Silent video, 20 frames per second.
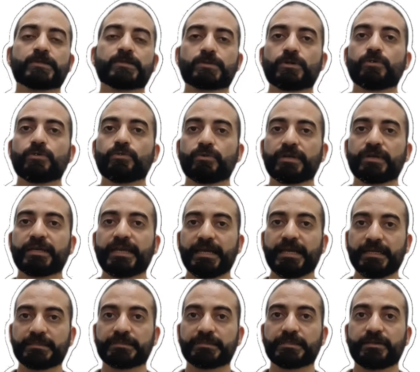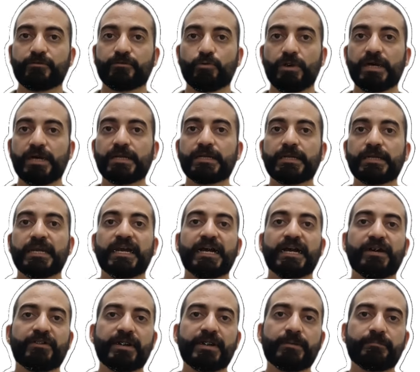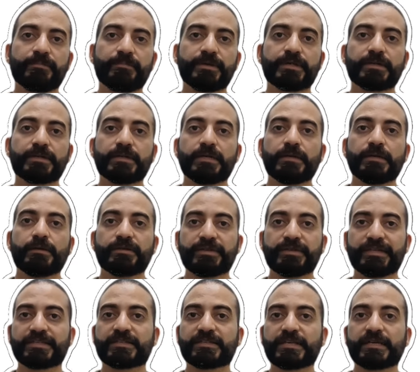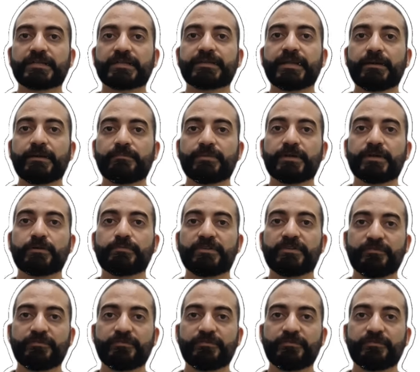so we add one number to the number